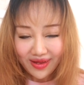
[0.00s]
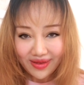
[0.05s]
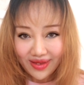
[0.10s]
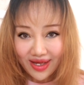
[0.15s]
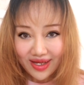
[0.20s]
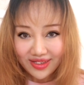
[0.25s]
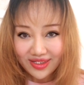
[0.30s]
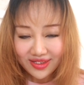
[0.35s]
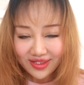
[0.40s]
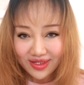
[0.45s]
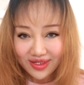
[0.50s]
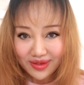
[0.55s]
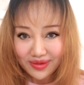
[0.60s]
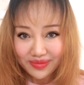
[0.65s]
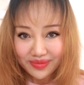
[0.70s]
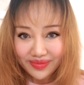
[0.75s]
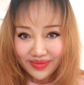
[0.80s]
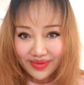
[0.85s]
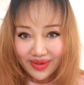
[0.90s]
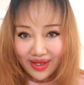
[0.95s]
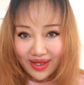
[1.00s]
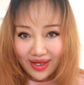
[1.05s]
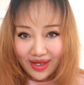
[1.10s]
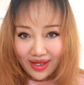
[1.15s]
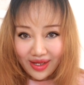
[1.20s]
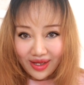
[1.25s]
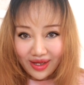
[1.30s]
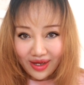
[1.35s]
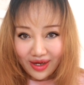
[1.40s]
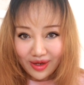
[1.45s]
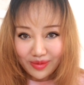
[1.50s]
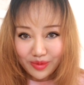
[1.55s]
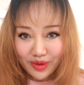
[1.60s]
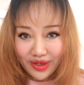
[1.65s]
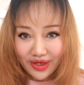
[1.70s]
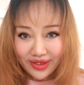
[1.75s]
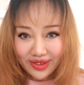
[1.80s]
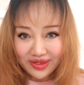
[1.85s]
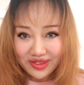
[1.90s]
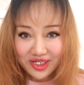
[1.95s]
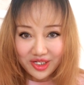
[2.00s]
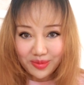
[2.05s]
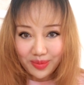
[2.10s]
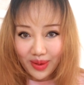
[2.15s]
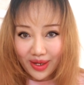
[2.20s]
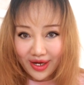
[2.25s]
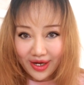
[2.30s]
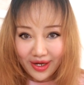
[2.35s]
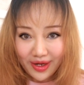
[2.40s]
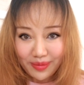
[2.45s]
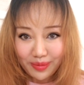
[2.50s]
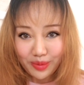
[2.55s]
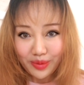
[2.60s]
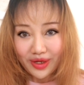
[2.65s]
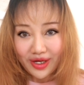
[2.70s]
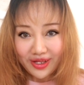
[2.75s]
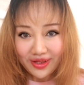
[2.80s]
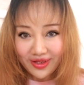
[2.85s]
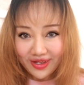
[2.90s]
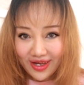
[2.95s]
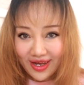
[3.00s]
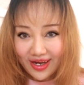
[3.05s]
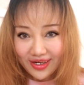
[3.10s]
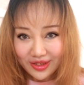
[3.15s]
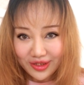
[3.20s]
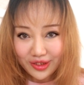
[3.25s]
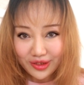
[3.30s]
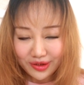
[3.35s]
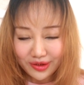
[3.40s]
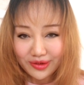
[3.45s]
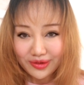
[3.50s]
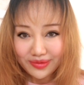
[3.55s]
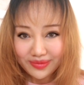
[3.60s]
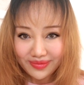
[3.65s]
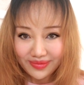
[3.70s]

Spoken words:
that's American spy bring that to